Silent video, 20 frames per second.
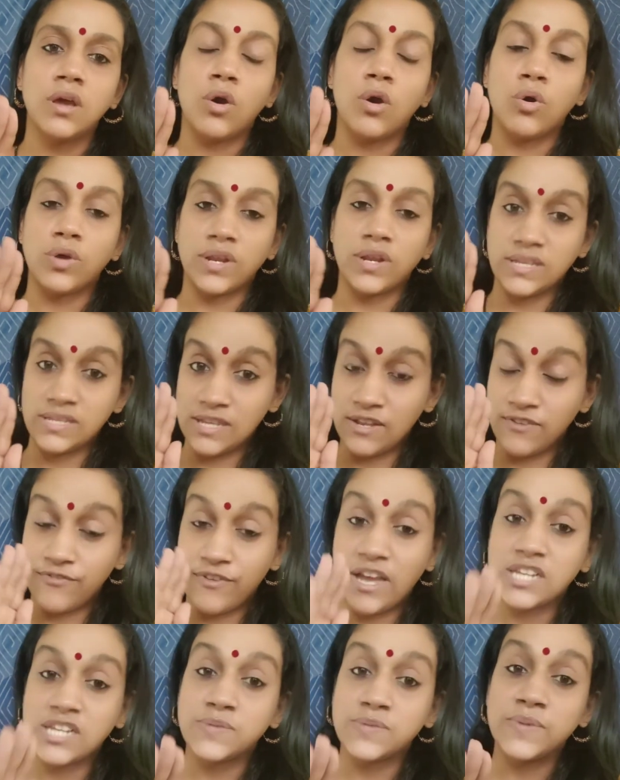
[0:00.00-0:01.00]
or in
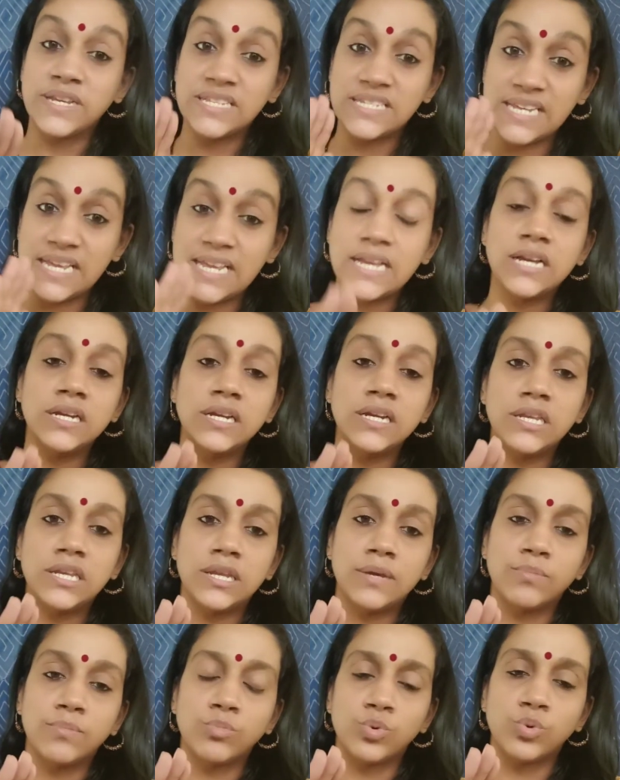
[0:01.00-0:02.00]
fact been taken in
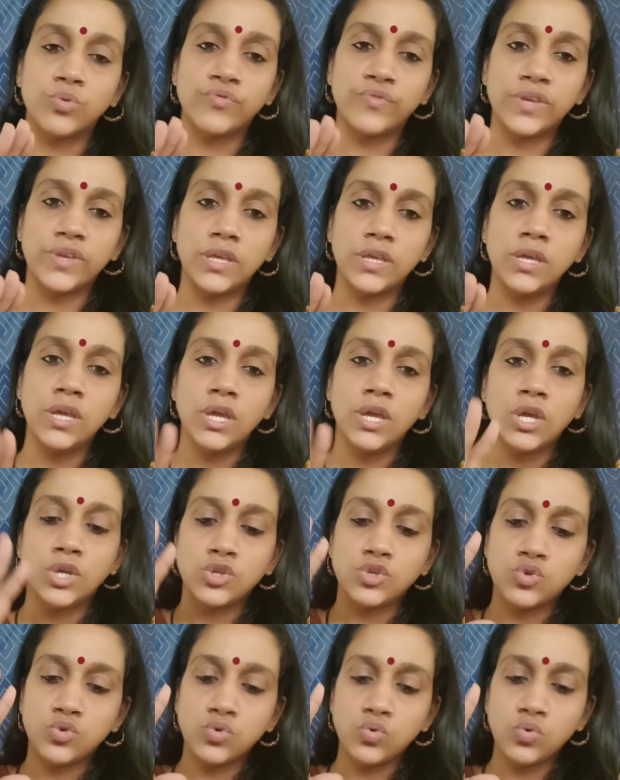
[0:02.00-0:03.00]
a movie
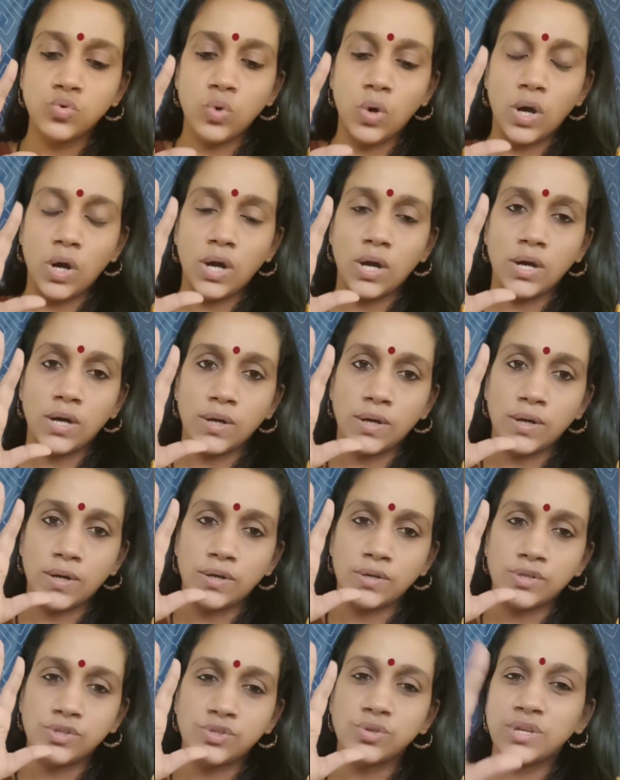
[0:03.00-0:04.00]

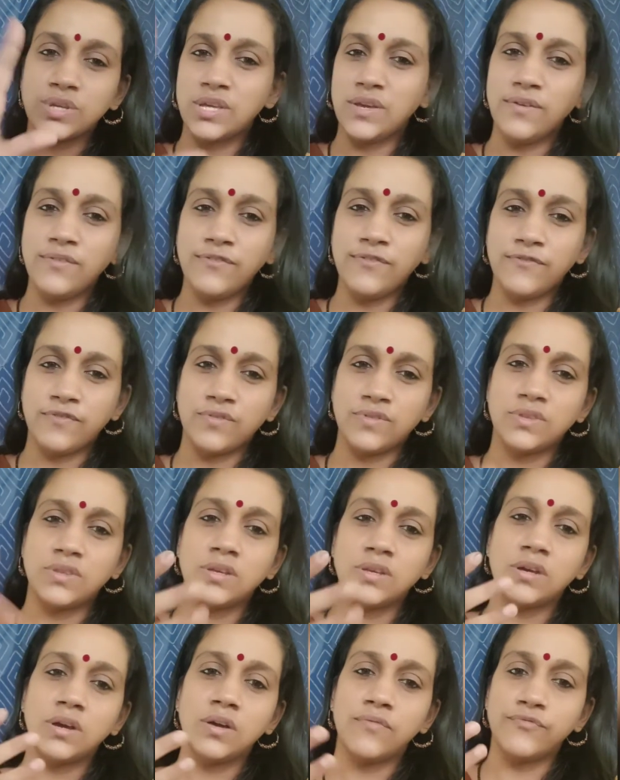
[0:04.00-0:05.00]
to give
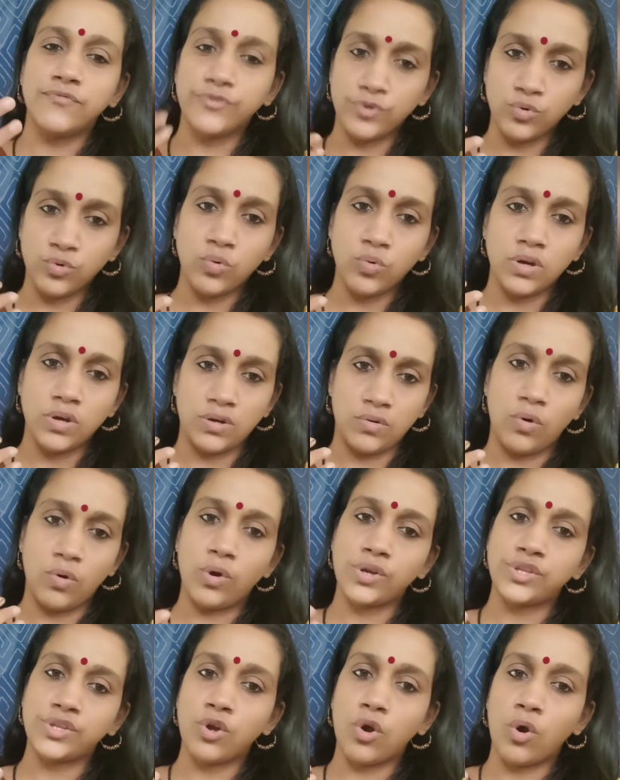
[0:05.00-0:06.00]
the viewer
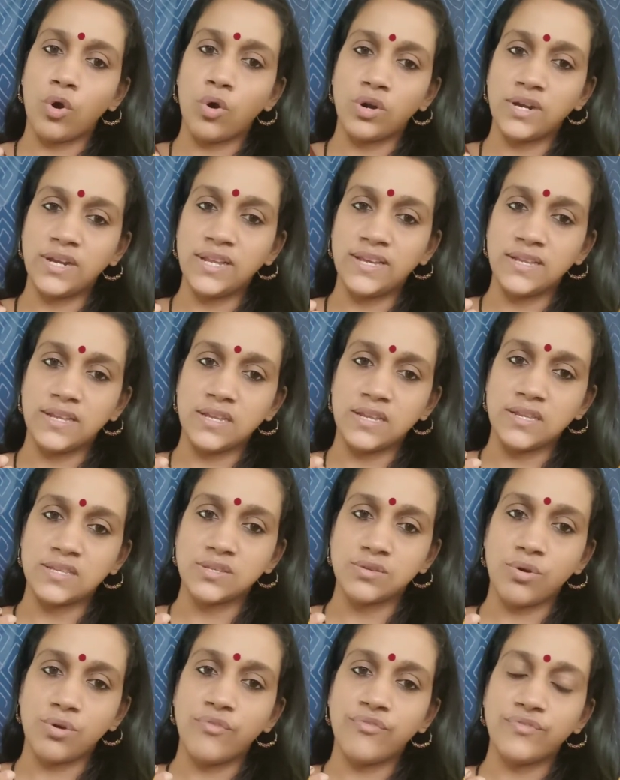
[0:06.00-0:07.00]
or the audience
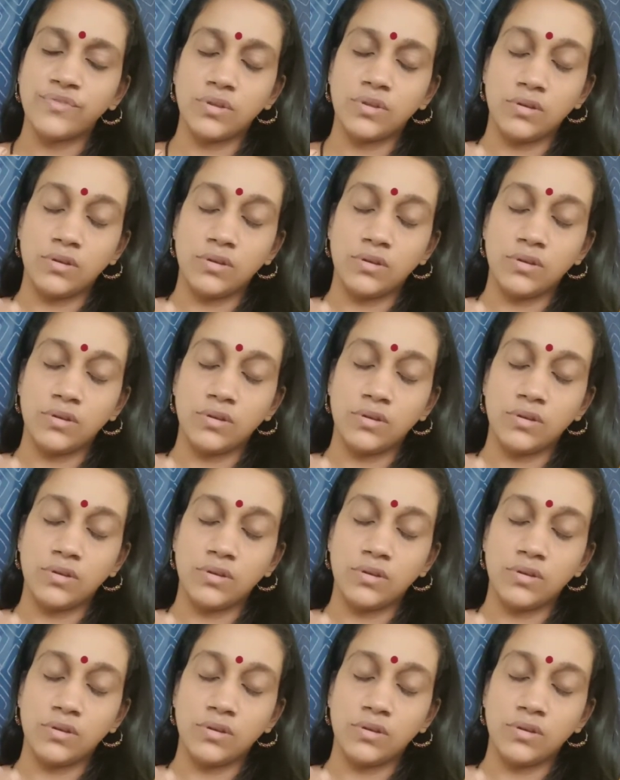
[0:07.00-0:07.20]
of